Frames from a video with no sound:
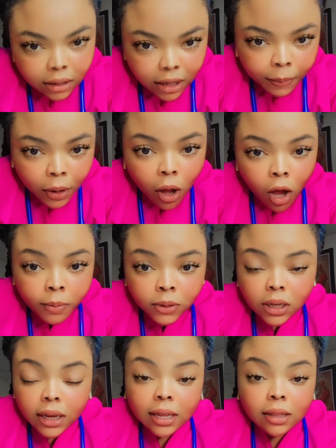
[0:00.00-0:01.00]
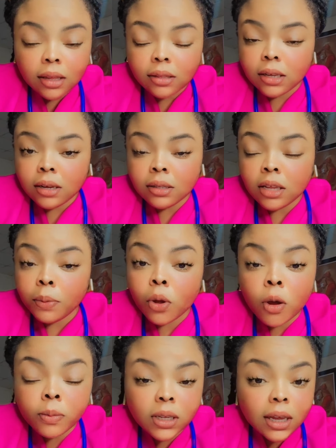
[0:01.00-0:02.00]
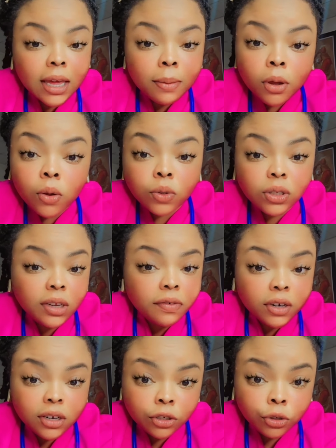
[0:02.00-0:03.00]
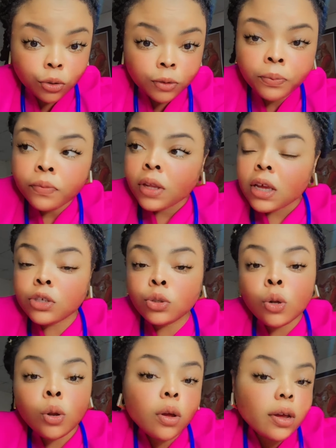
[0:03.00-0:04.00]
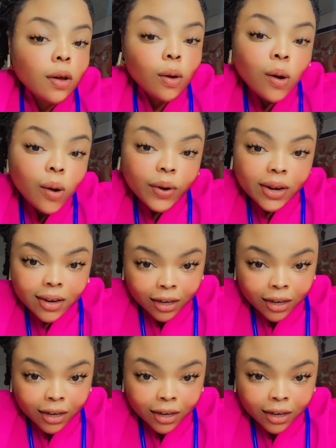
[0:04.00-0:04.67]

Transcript: it becomes there becomes a chemical degradation. It's no longer occurring